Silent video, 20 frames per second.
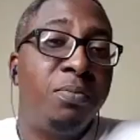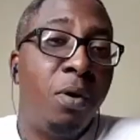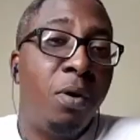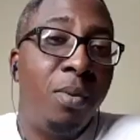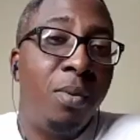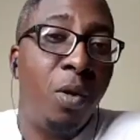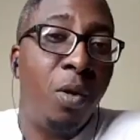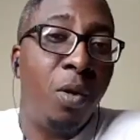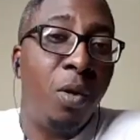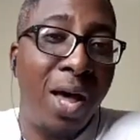
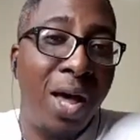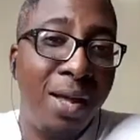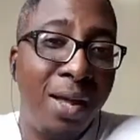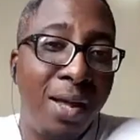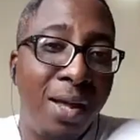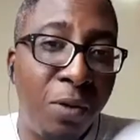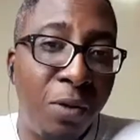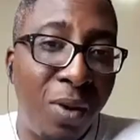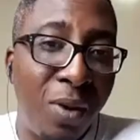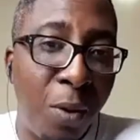bend it back to
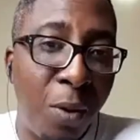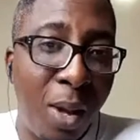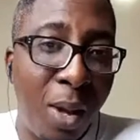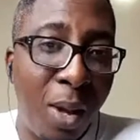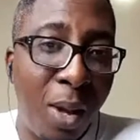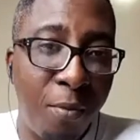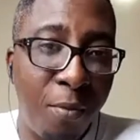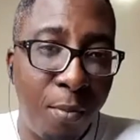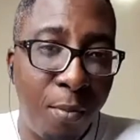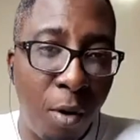what it
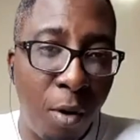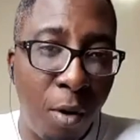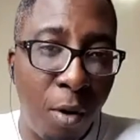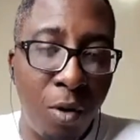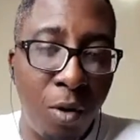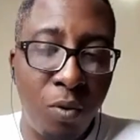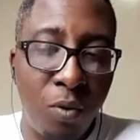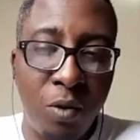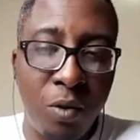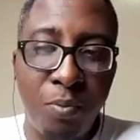should be.
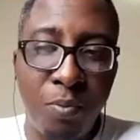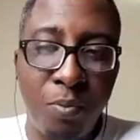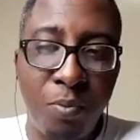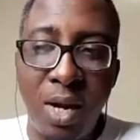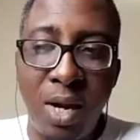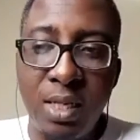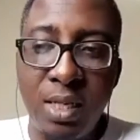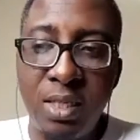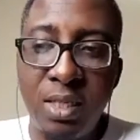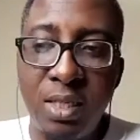But you know
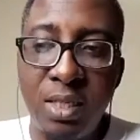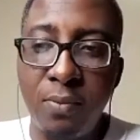one thing,